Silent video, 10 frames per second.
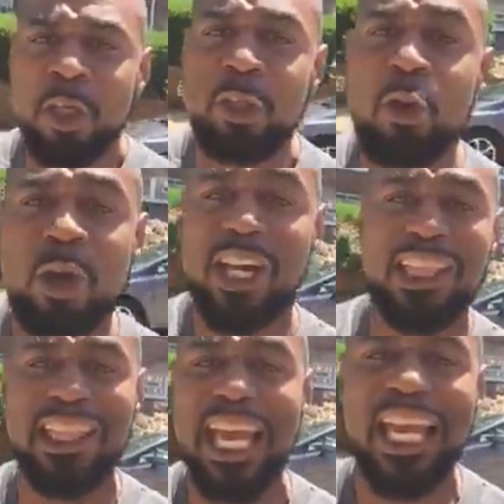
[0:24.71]
you
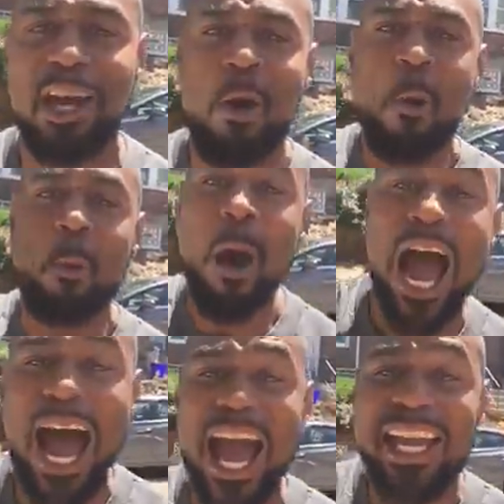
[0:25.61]
could think
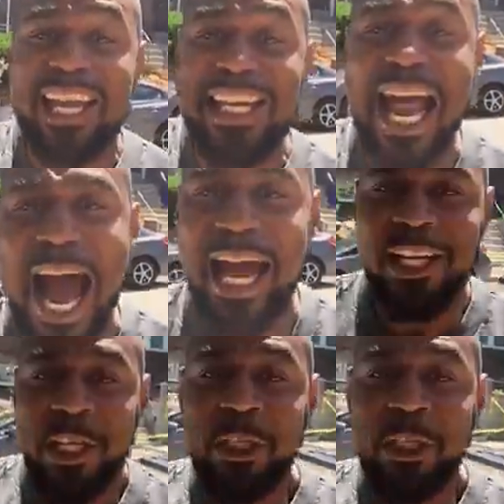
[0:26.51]
why not